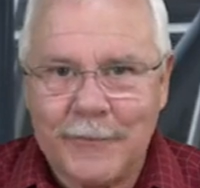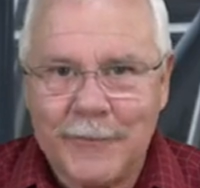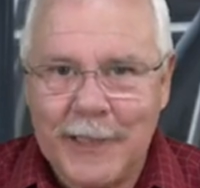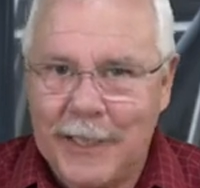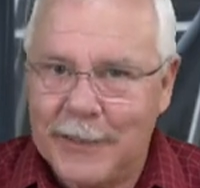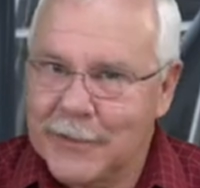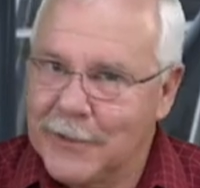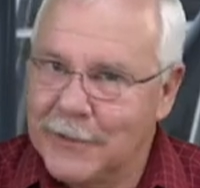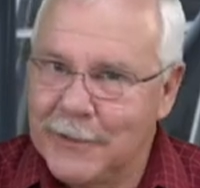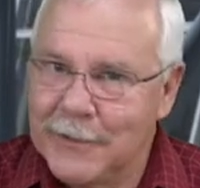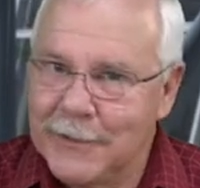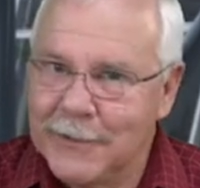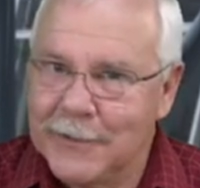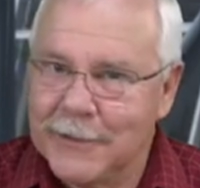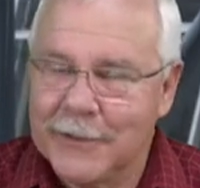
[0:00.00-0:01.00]
until
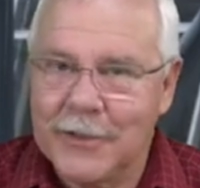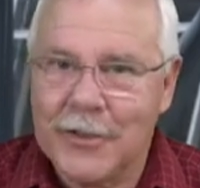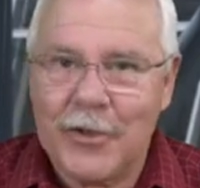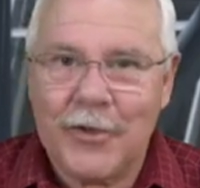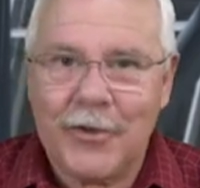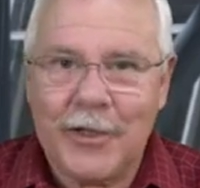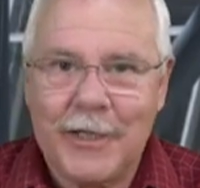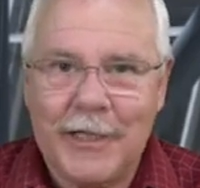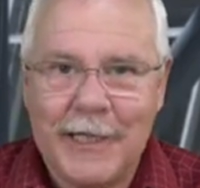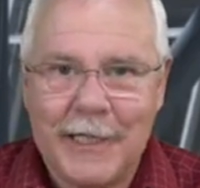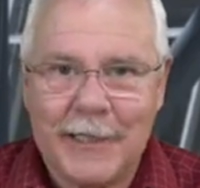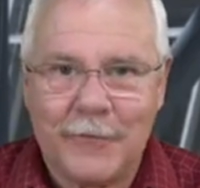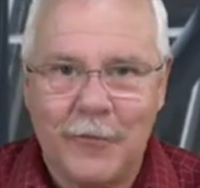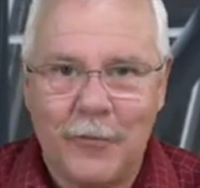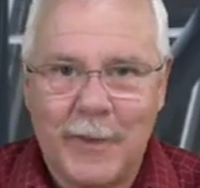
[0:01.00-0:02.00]
the
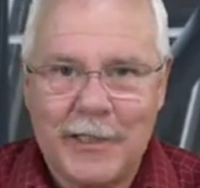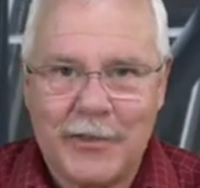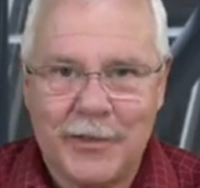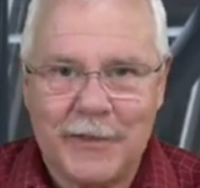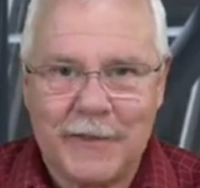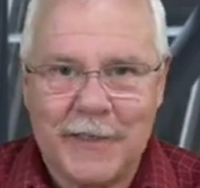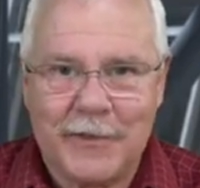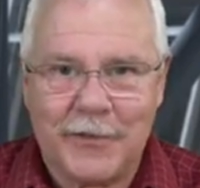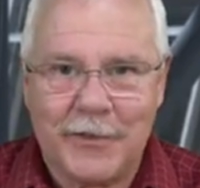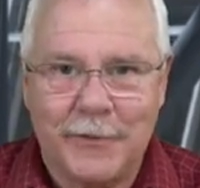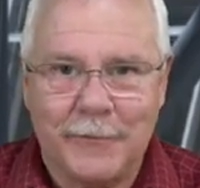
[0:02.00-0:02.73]
next formation session.